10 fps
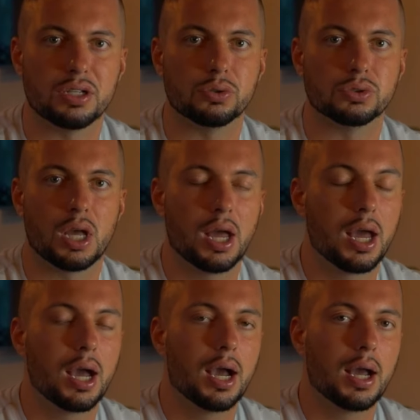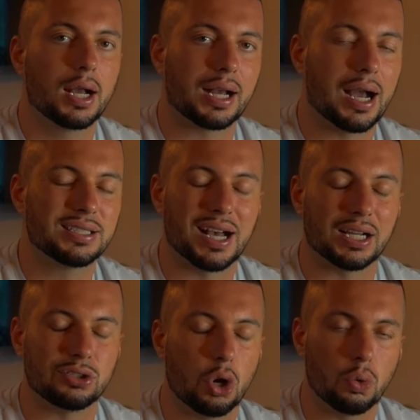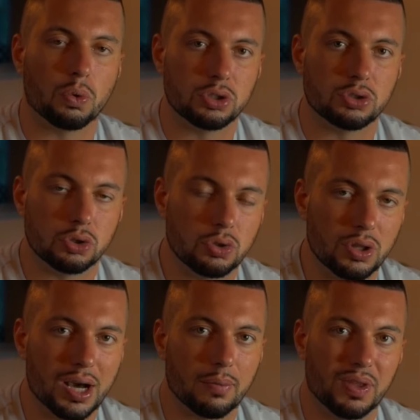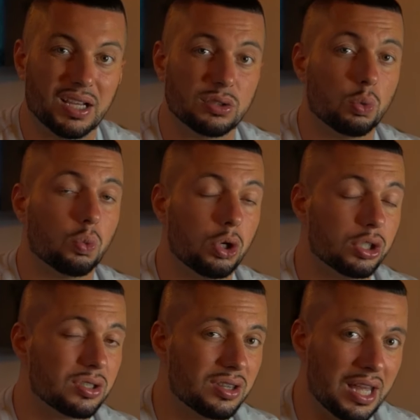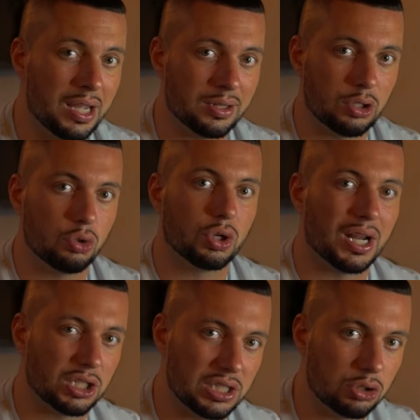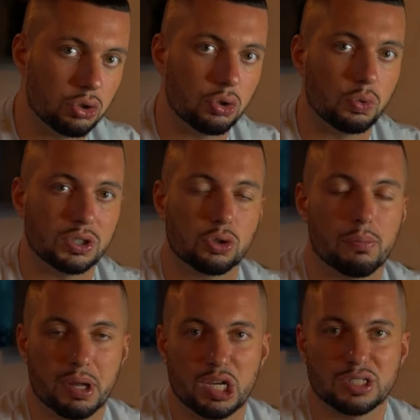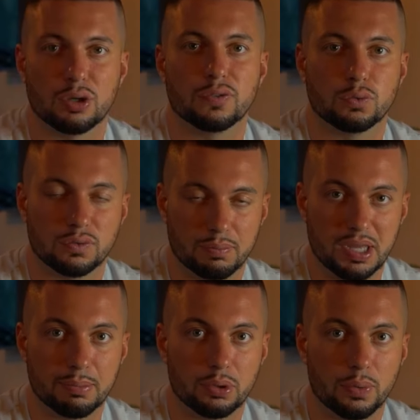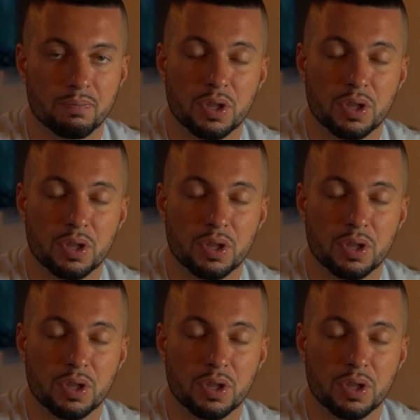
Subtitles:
deals? Guys, I don't want you to do that. That is the worst thing that you can actually do, is compare yourself to other people.